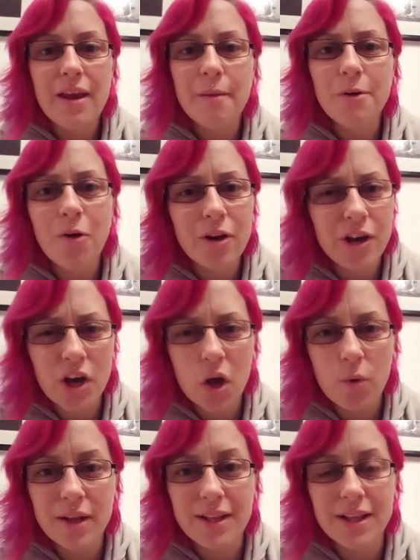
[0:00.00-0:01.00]
Now, I'm not going to
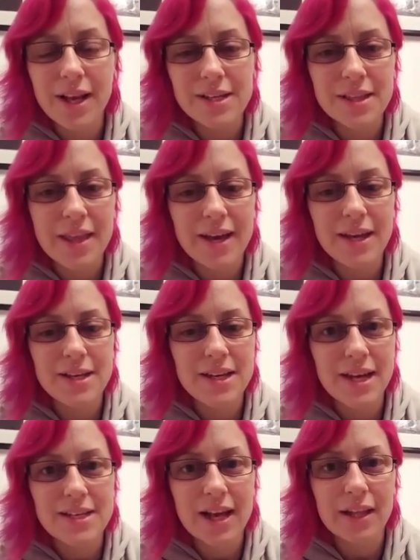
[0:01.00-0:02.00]
go into that in
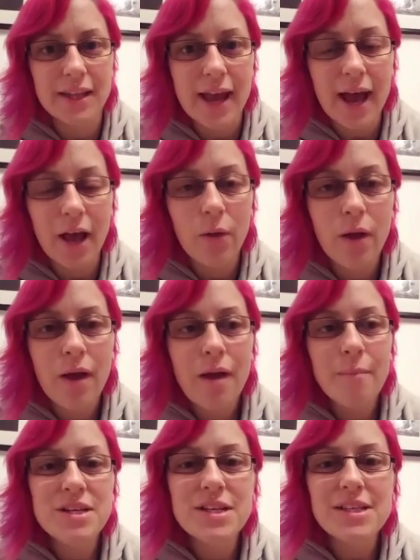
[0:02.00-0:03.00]
detail now,
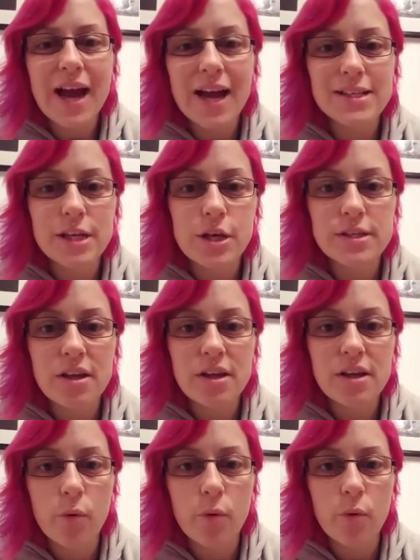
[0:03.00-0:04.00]
but just ask
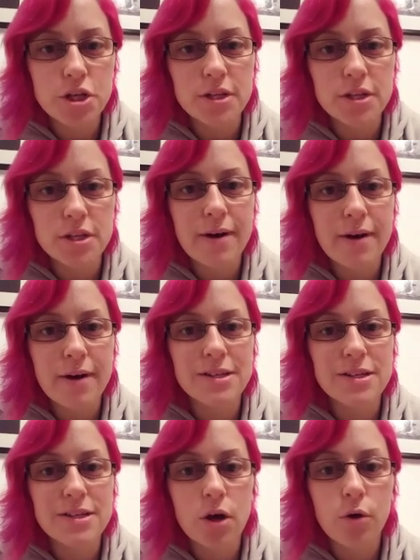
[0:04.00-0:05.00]
yourself questions
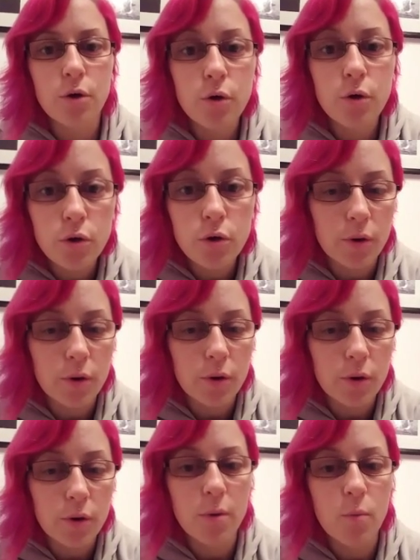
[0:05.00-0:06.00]
around who you
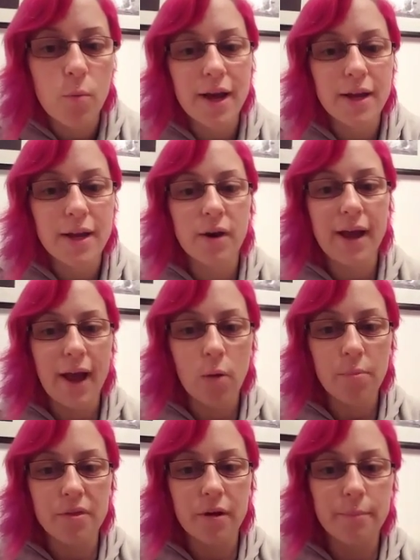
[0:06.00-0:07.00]
want to help and why you want to
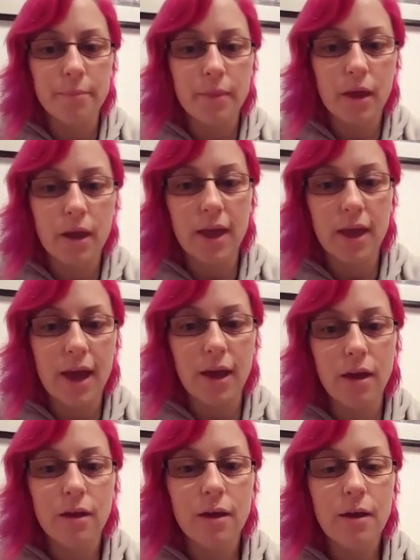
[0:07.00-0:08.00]
help them.
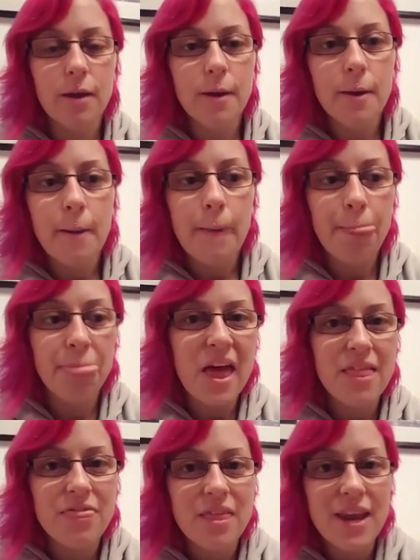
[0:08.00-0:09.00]
Okay.
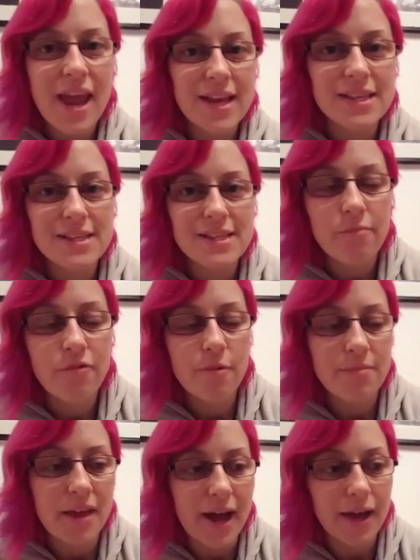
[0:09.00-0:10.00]
Then the next step
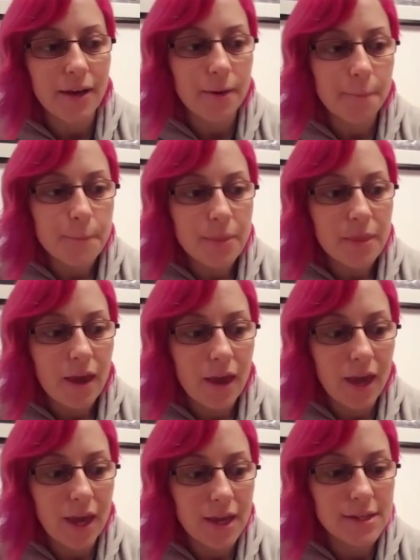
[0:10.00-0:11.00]
from that
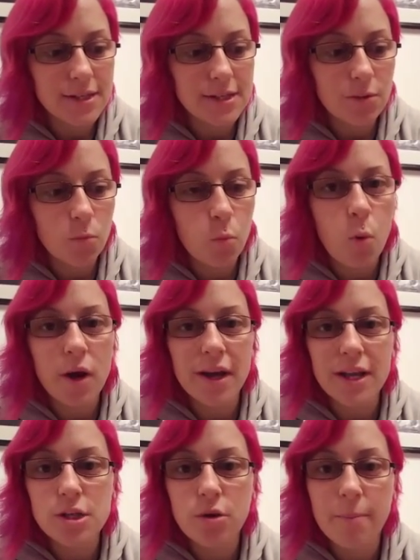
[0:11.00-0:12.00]
is
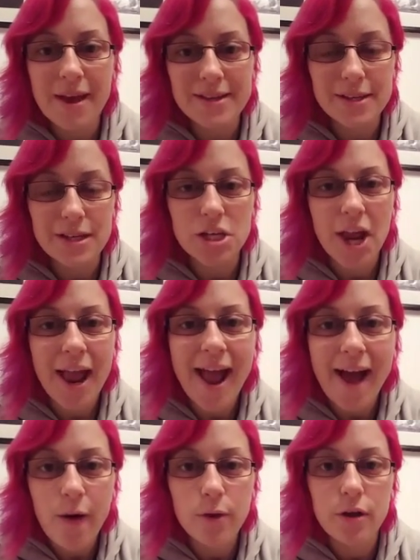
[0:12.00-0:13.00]
what is your message?
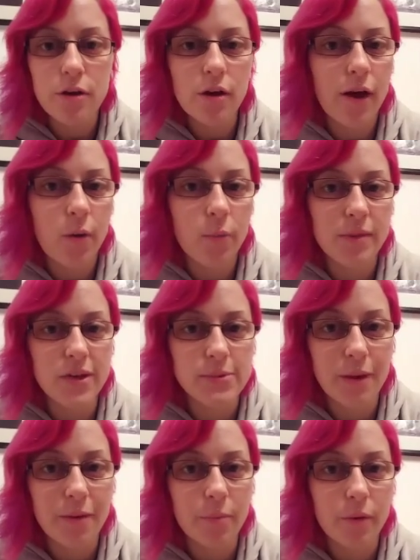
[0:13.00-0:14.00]
How can you help
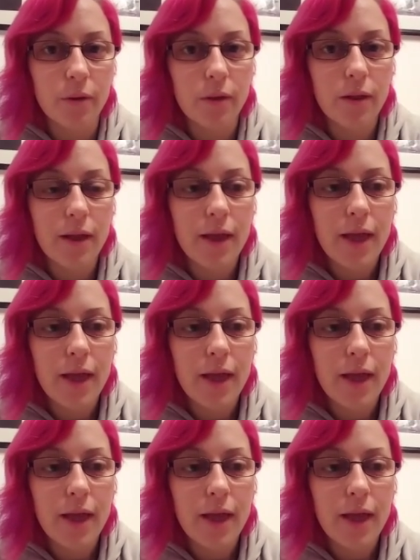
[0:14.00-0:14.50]
these people?